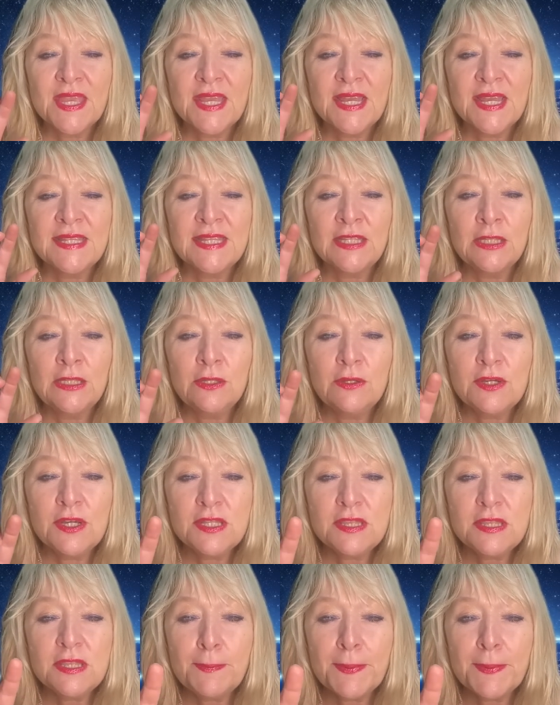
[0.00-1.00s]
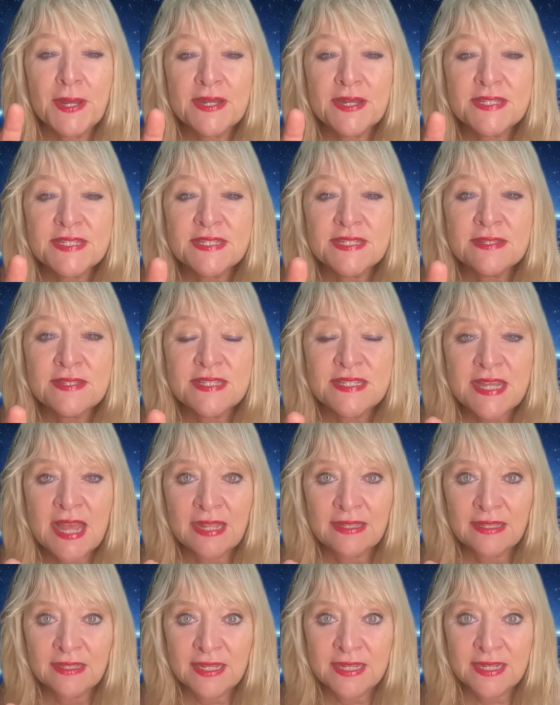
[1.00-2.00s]
and then look at the person
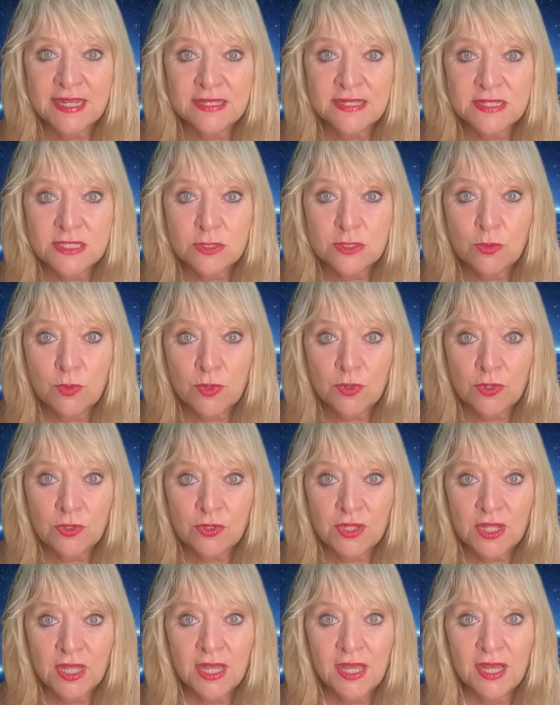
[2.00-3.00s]
standing against the wall.